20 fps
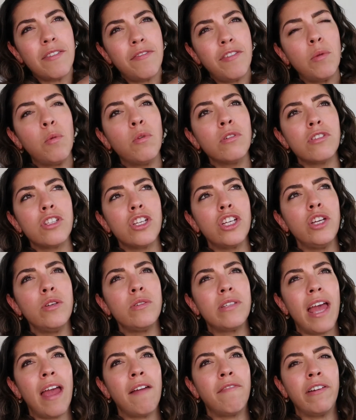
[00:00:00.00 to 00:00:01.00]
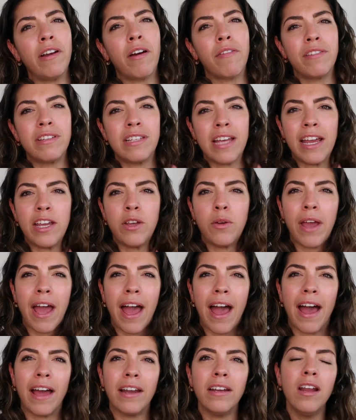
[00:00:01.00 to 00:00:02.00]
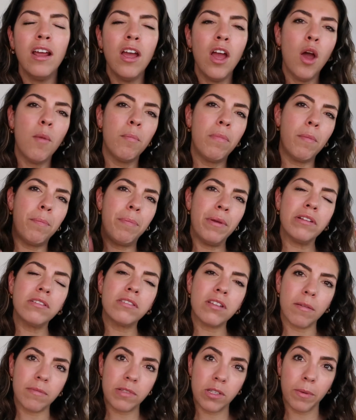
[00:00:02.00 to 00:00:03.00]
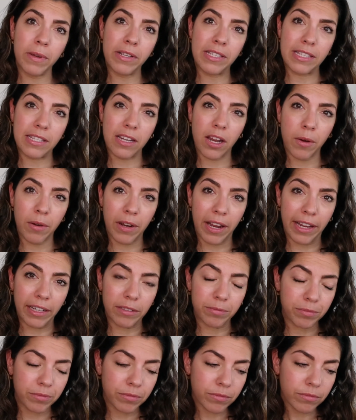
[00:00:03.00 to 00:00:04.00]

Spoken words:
If you want to use it every other day, you can, but build up to it slowly.